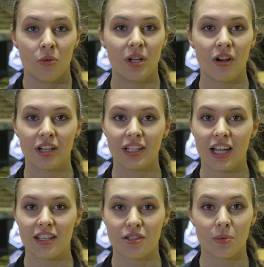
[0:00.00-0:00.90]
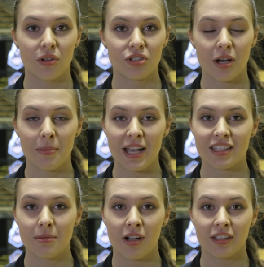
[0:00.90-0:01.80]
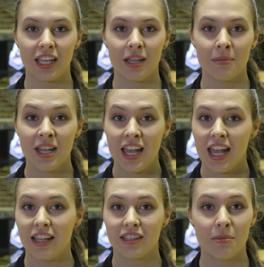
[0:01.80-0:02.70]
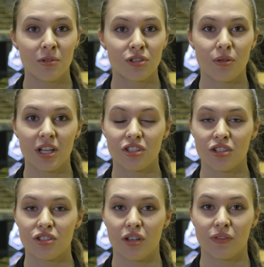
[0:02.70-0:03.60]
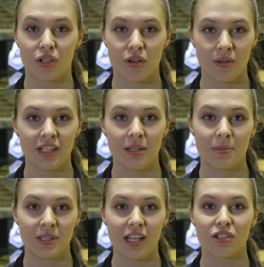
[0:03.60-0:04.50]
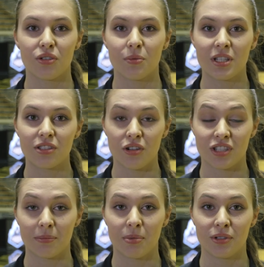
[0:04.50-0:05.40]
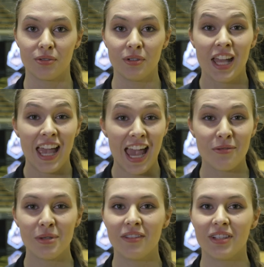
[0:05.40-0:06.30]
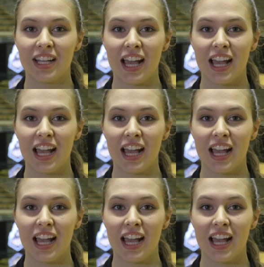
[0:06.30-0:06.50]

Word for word: We organized a wheelchair basketball game, had demonstrations of the current and potential research at Purdue, and we even